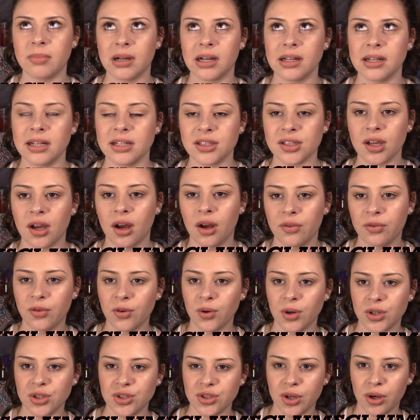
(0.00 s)
but it's all
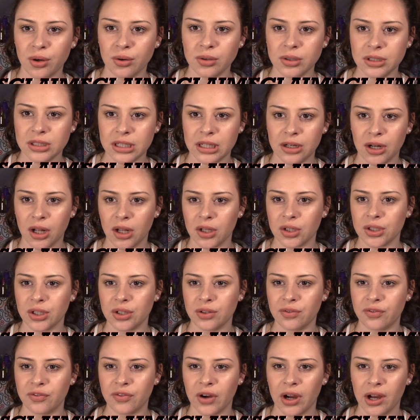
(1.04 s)
for jokes and all in
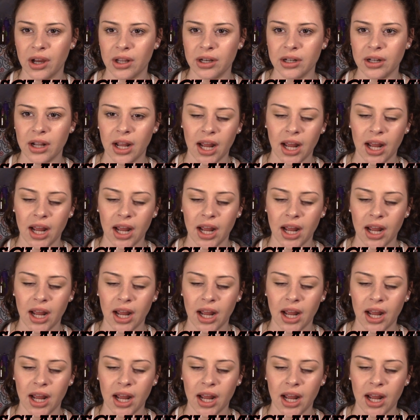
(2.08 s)
good fun.